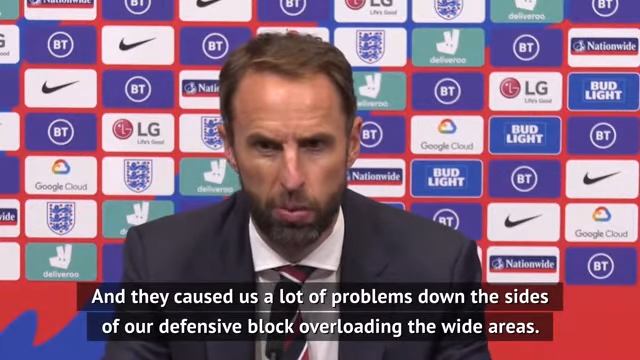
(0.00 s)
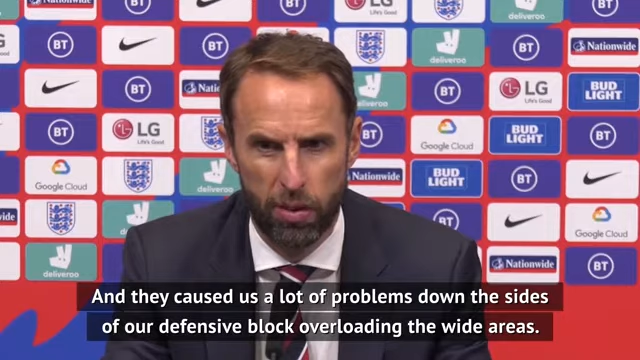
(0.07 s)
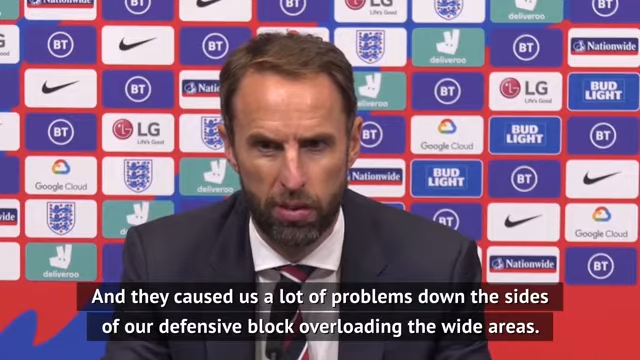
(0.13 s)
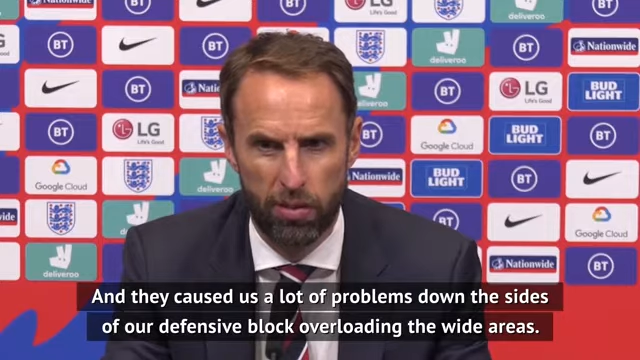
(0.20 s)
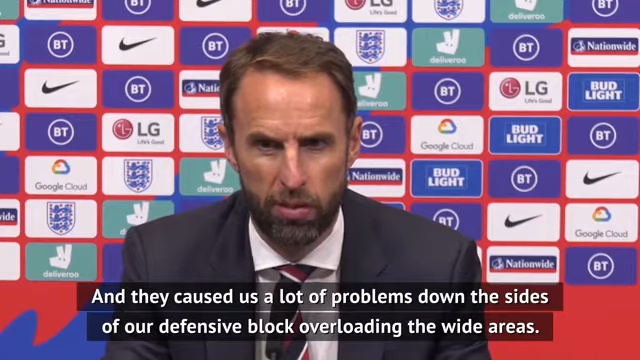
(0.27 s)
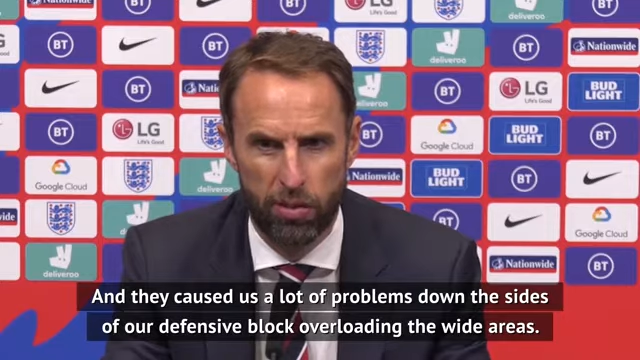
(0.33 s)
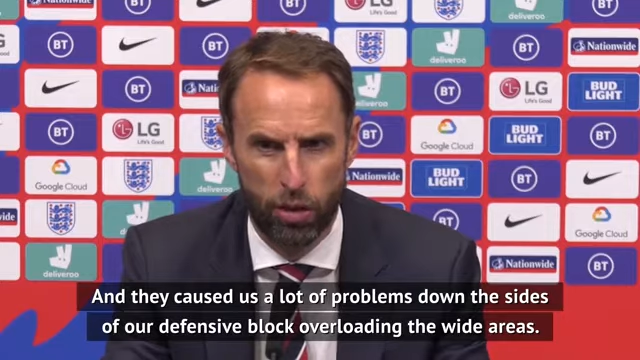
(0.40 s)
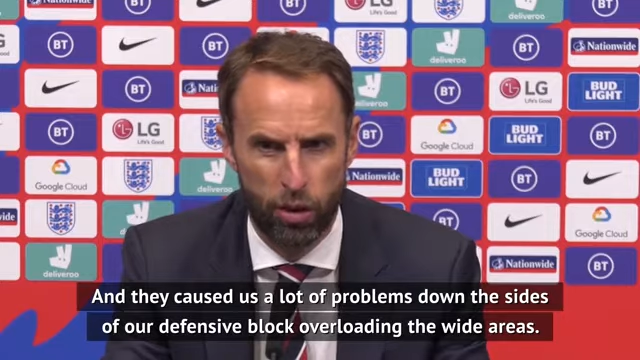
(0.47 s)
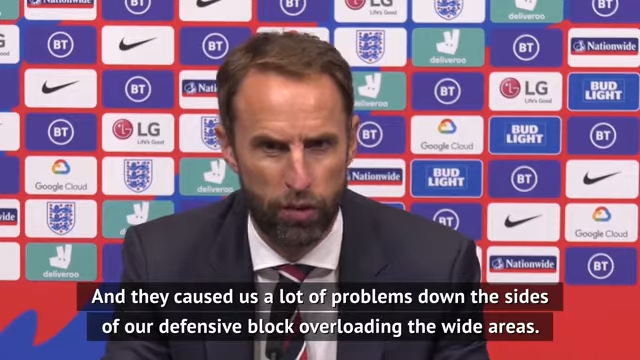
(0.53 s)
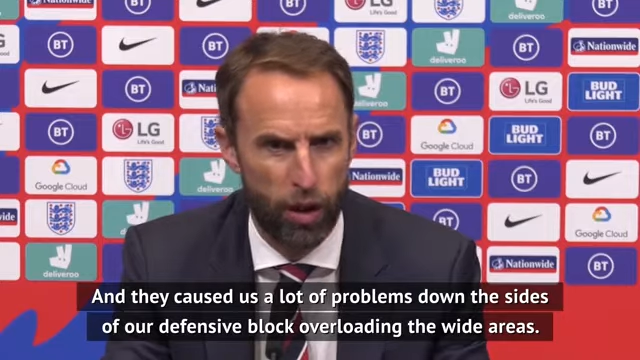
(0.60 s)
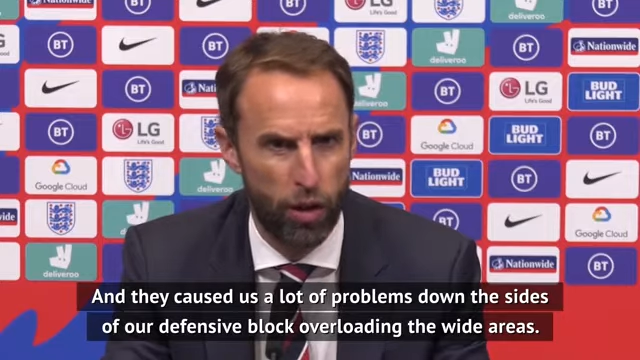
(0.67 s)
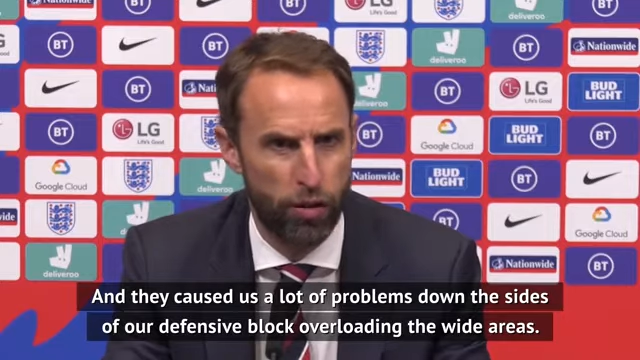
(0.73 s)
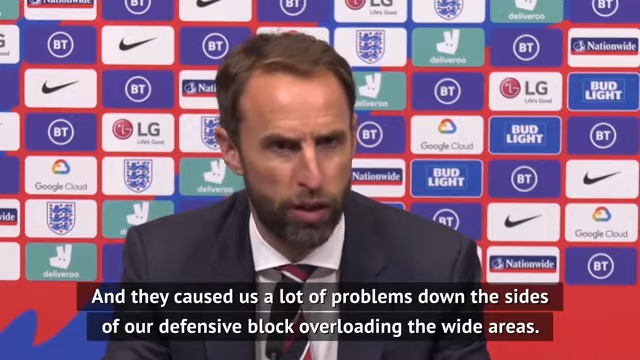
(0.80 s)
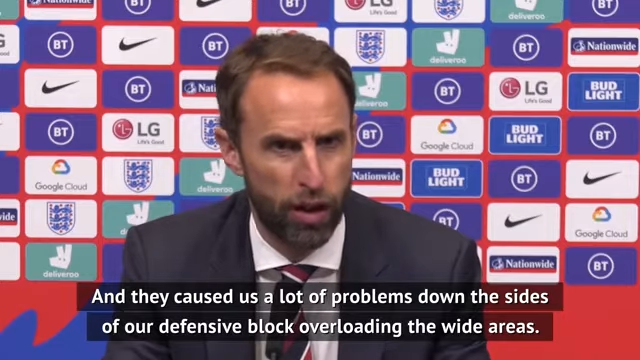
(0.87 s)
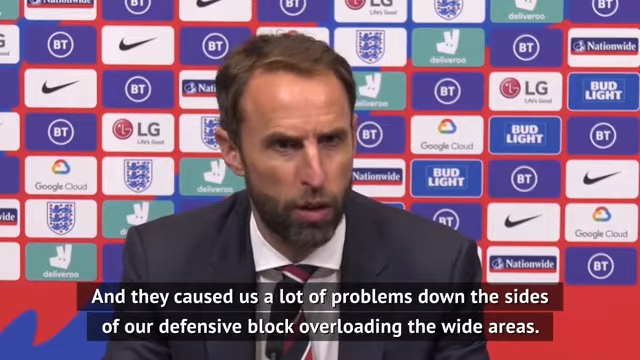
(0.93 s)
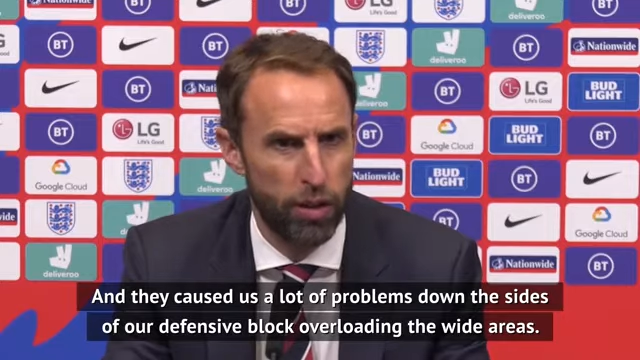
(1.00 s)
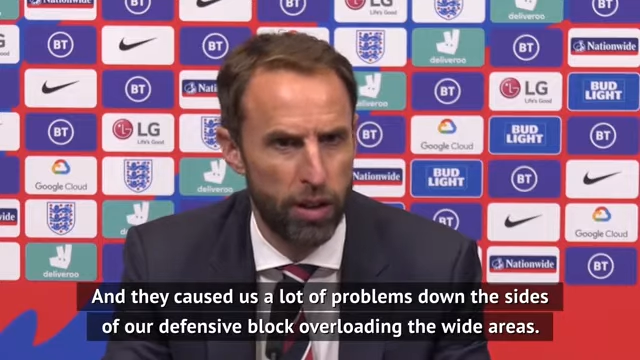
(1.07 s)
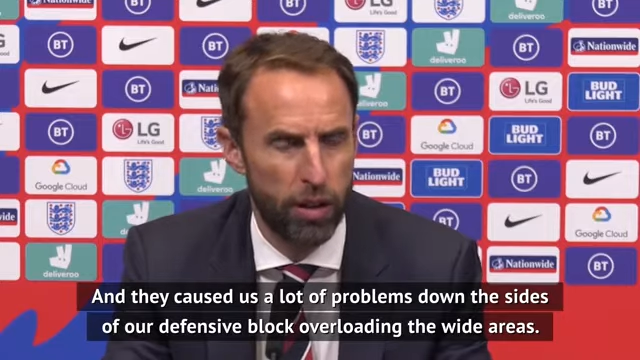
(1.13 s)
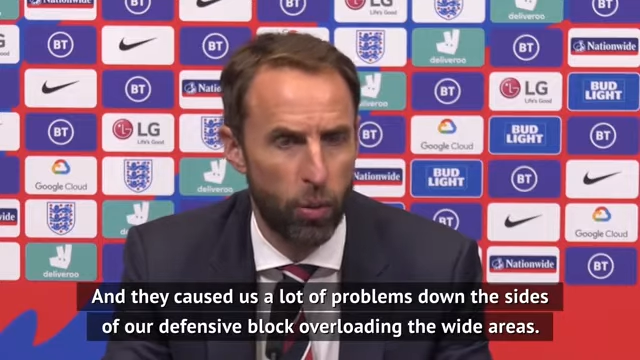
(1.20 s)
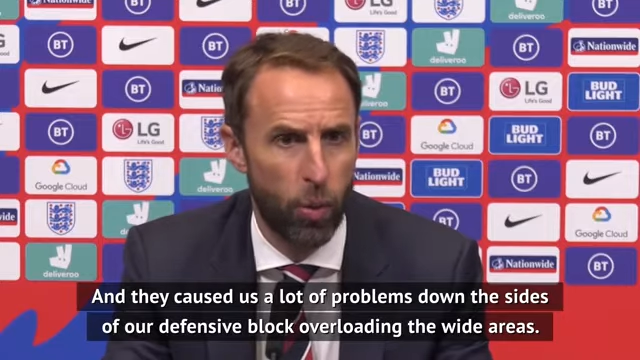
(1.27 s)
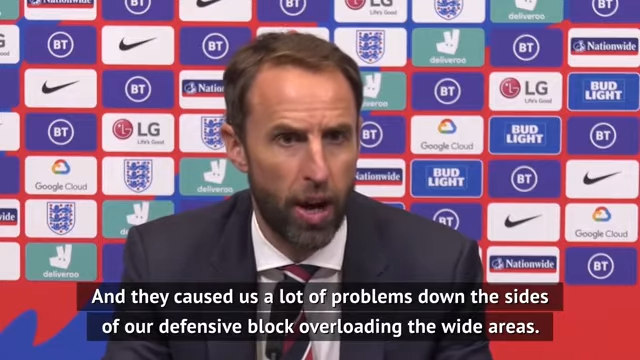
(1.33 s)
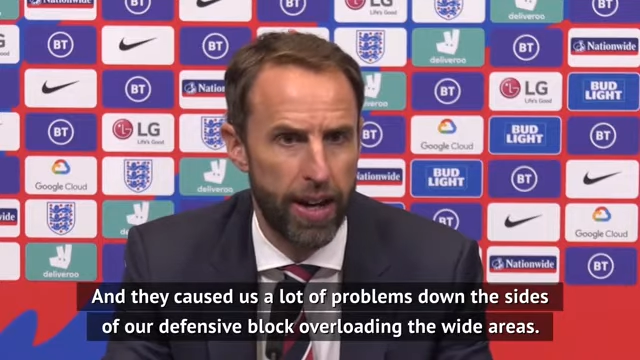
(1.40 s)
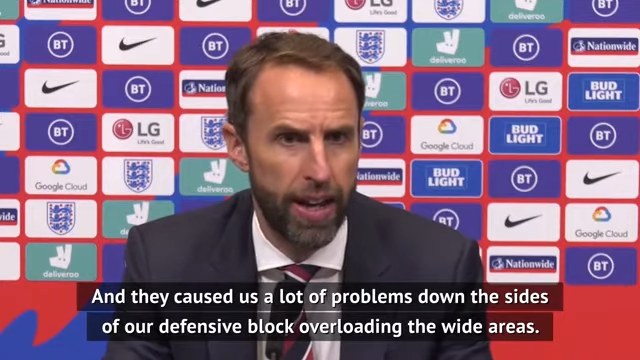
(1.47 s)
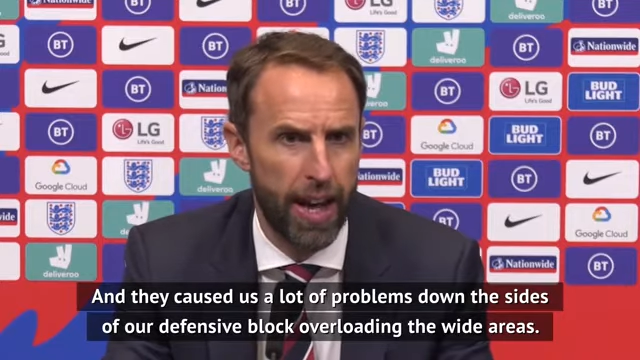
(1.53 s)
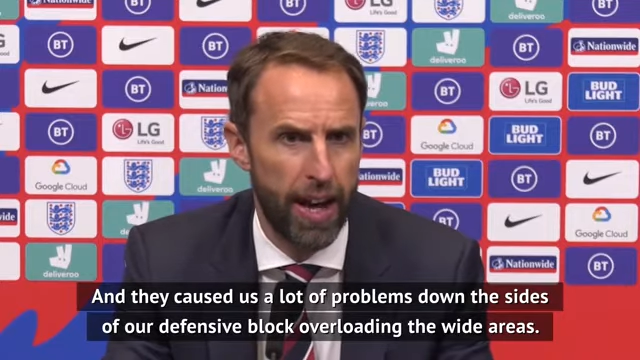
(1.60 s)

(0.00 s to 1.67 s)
with sort of overloading the wide